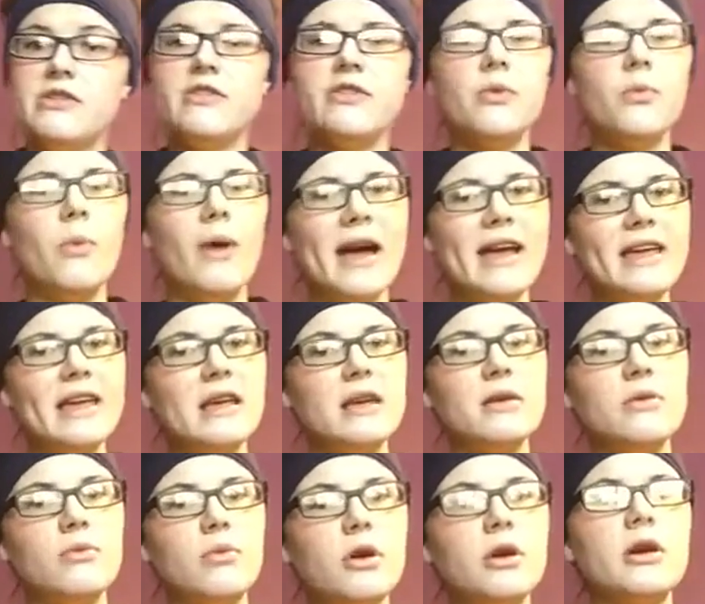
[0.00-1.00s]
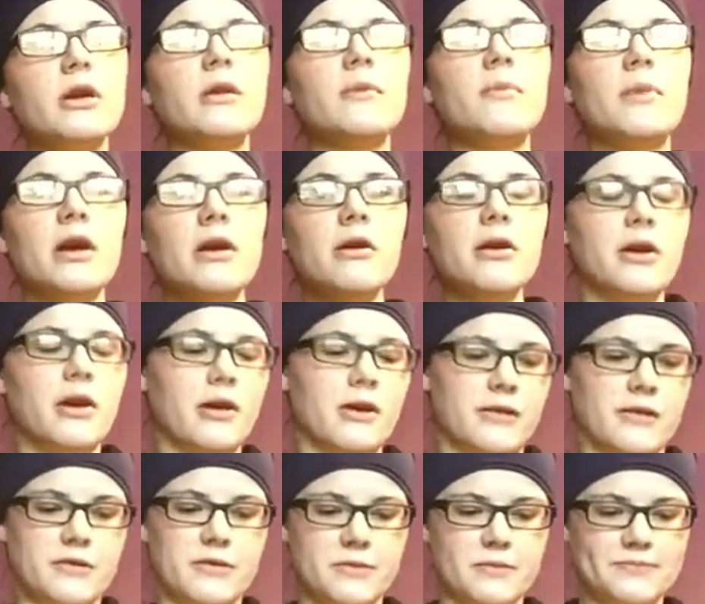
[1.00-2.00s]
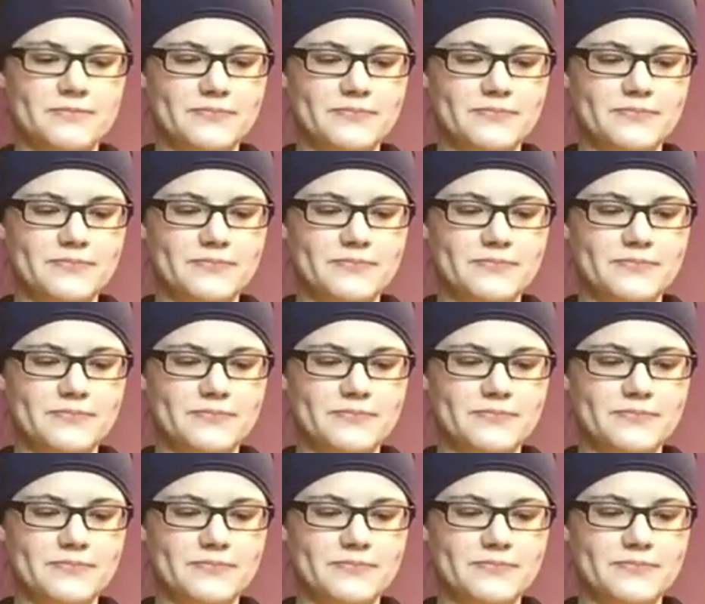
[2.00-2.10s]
so why can't it work in America's?